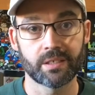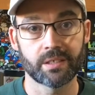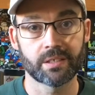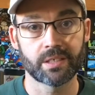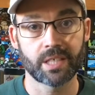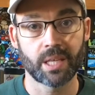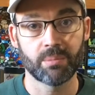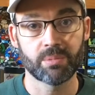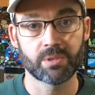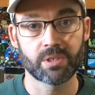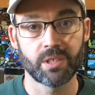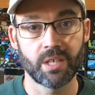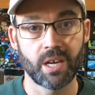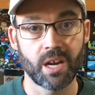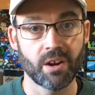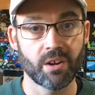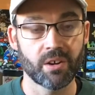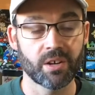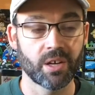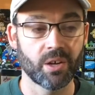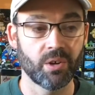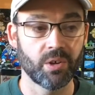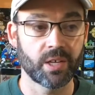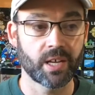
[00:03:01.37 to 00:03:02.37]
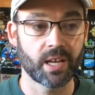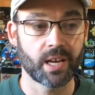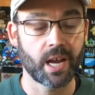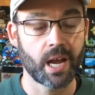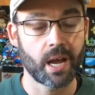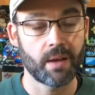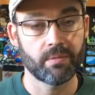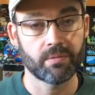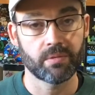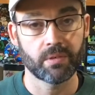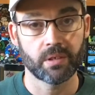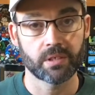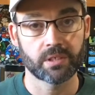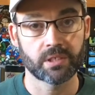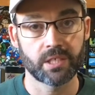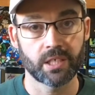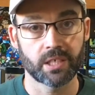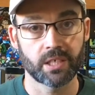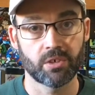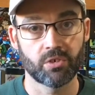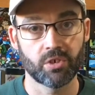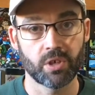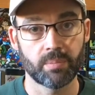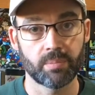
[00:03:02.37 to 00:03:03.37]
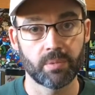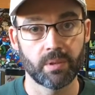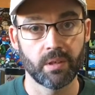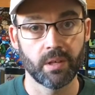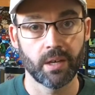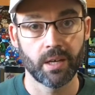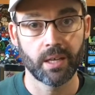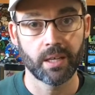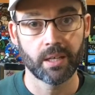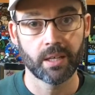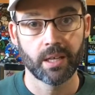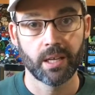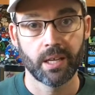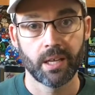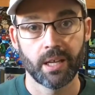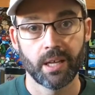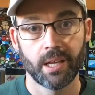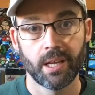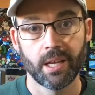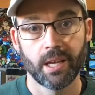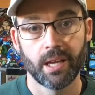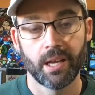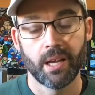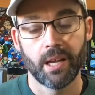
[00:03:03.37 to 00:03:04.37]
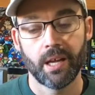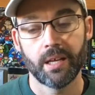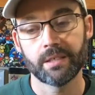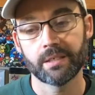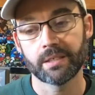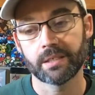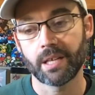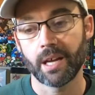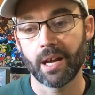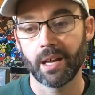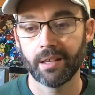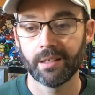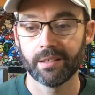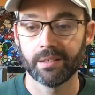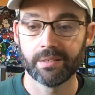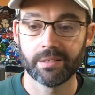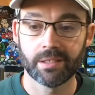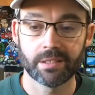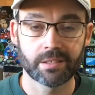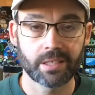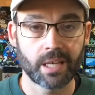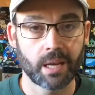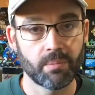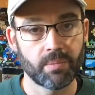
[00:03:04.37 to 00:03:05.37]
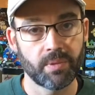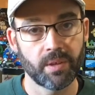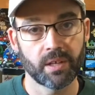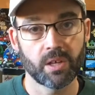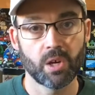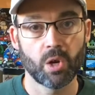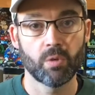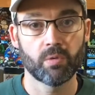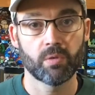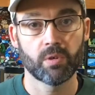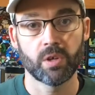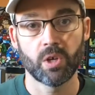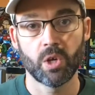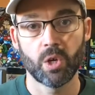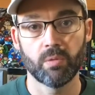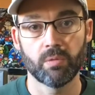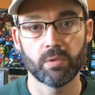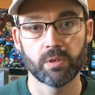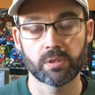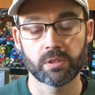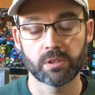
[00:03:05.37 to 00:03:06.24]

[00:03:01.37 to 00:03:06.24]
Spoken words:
the same scenario. You got to have a stick of kryptonite, and just kind of the same thing over and over.